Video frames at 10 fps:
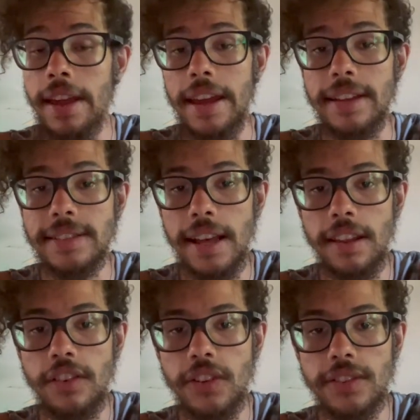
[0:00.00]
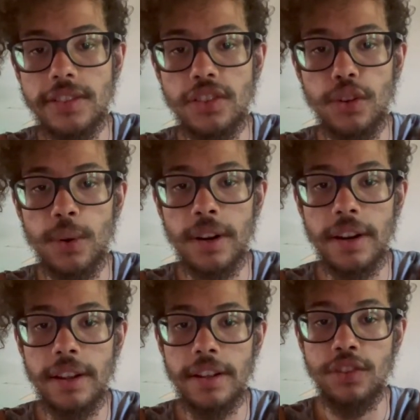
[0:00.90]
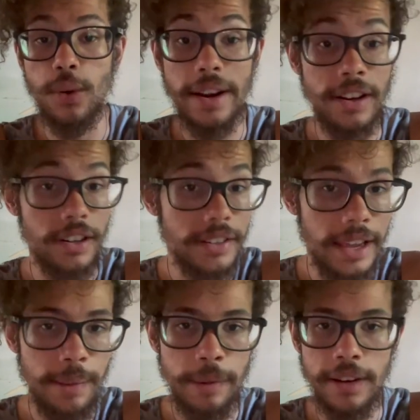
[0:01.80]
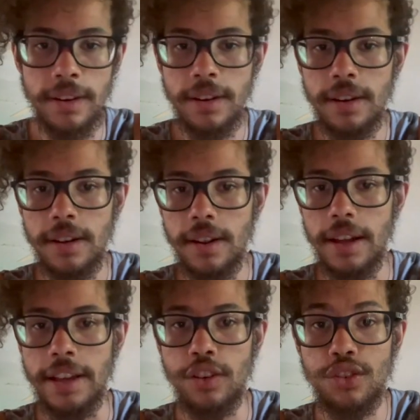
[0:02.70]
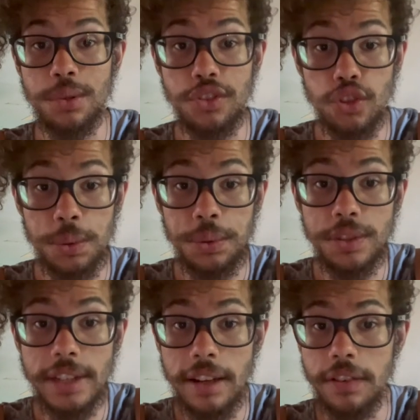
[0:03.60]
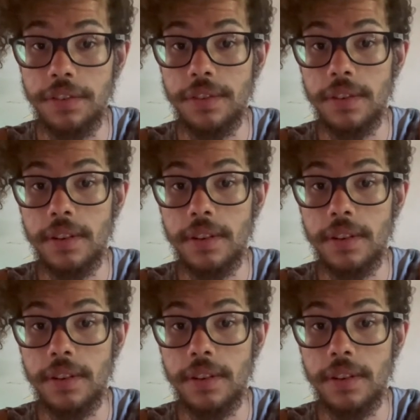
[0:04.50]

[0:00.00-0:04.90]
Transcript: intelligence is your is your inner daemon it is your true self